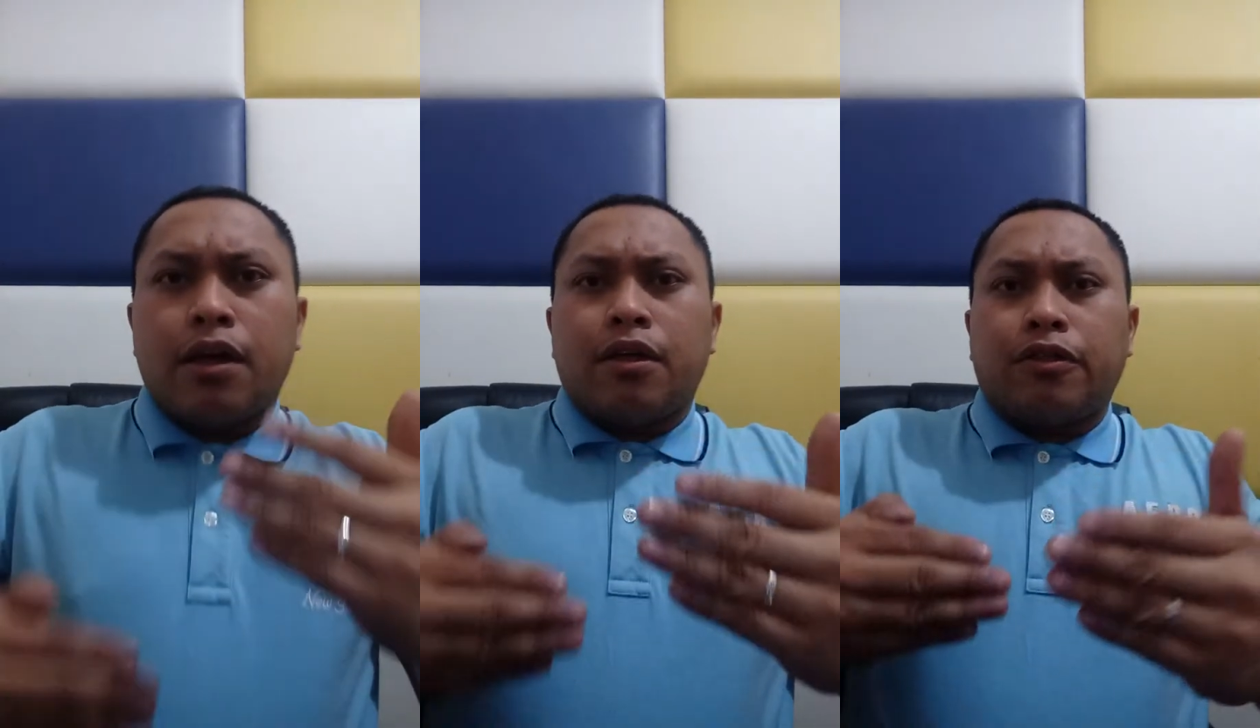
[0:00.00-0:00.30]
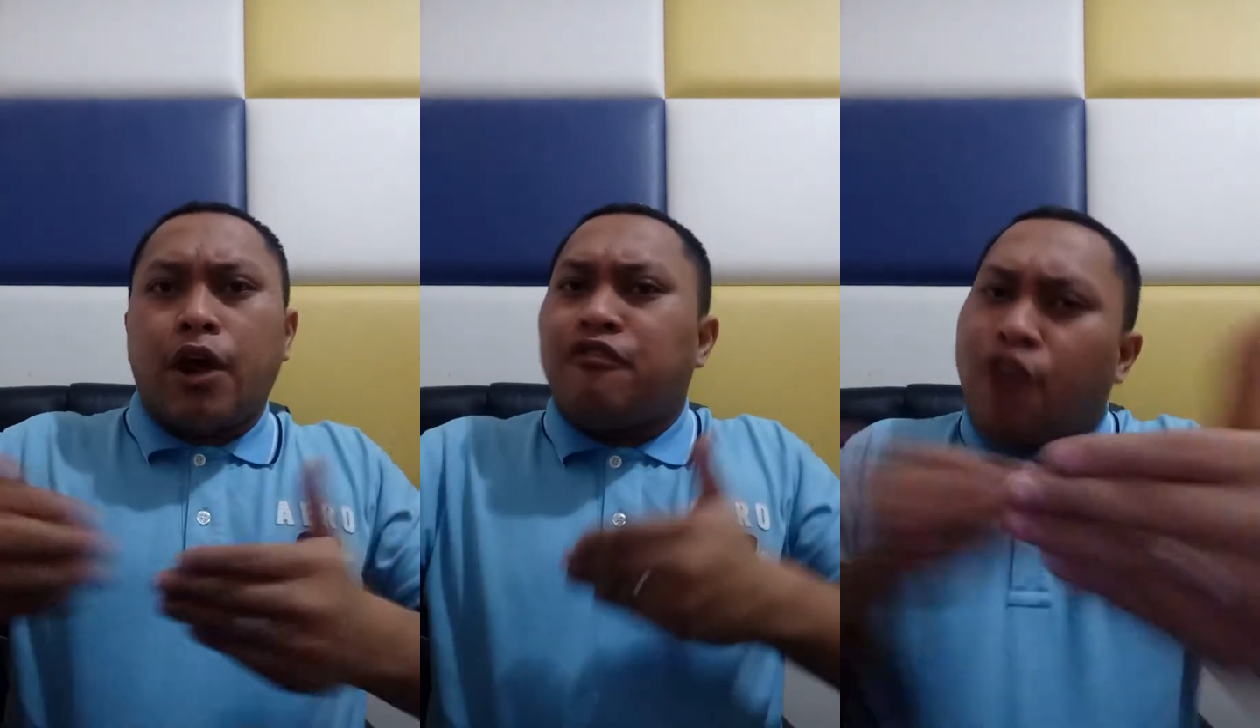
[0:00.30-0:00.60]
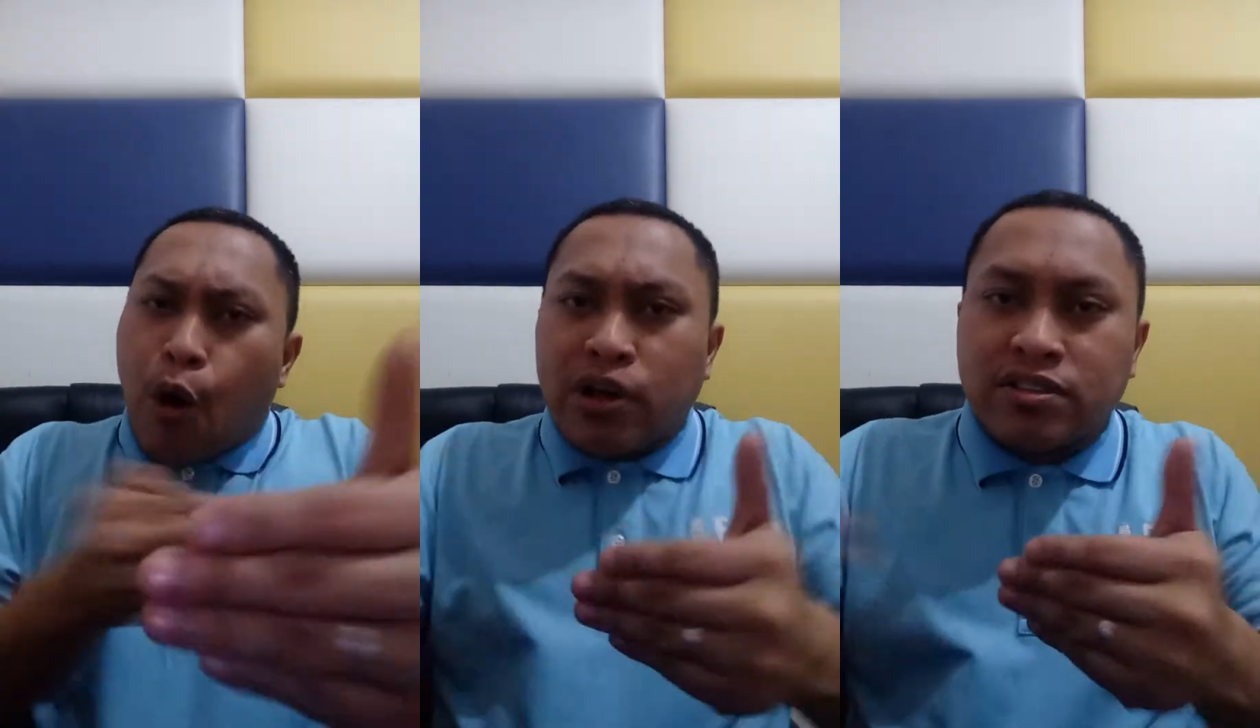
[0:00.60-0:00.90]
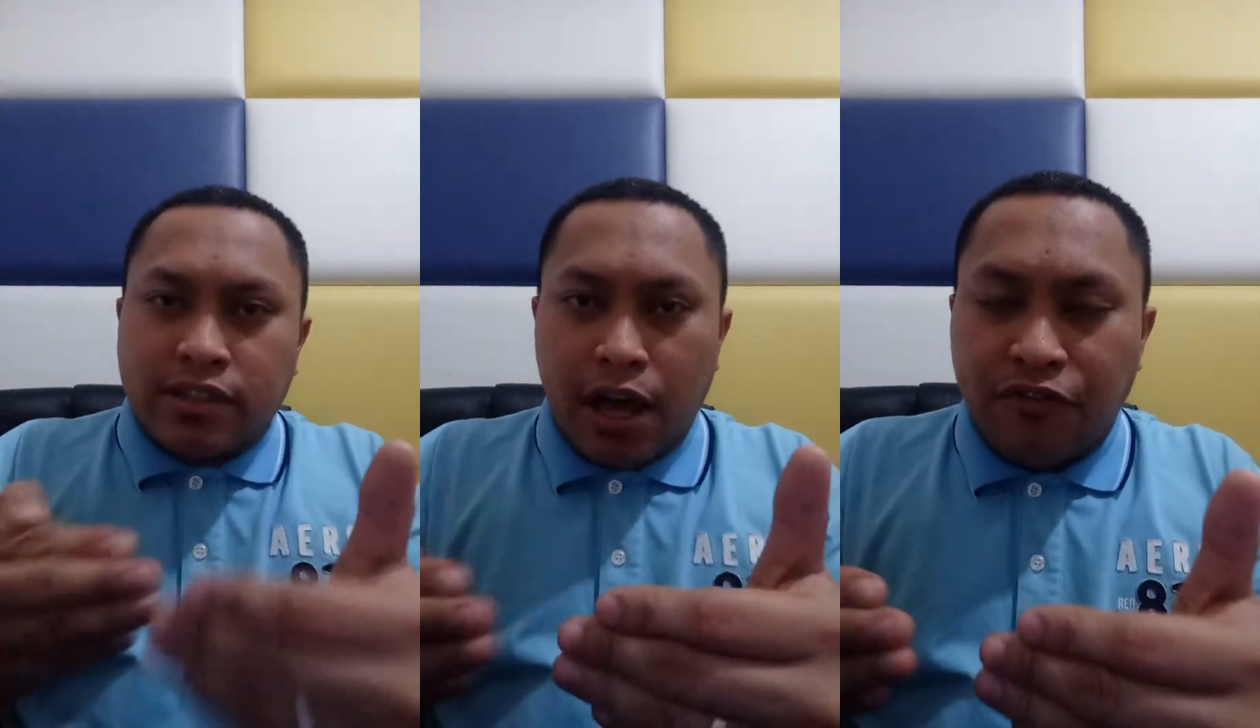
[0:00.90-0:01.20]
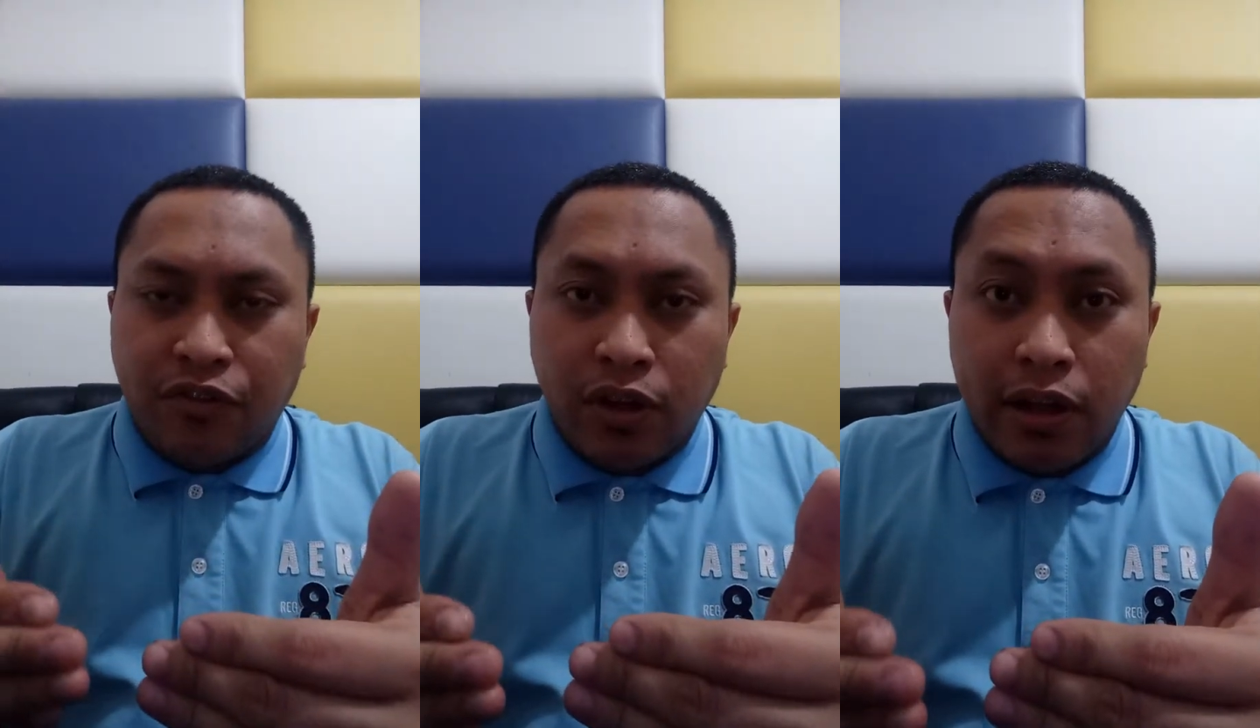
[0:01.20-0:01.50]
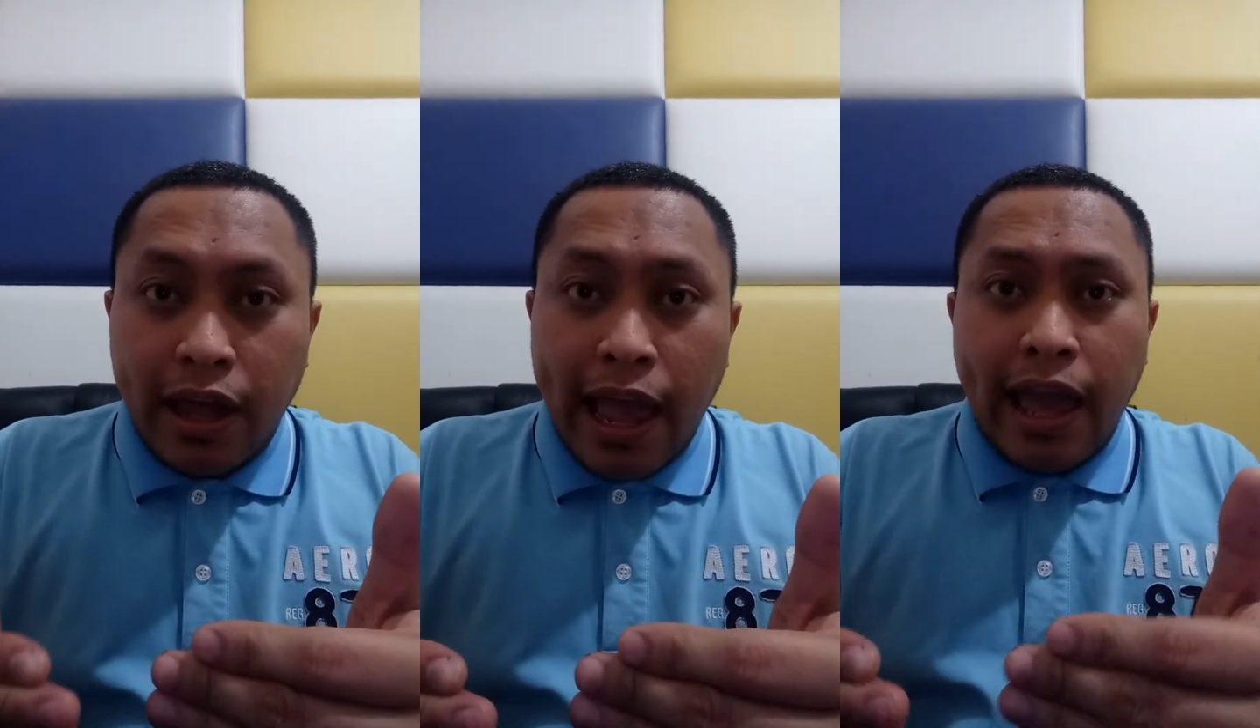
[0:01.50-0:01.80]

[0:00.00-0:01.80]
they're very skillful,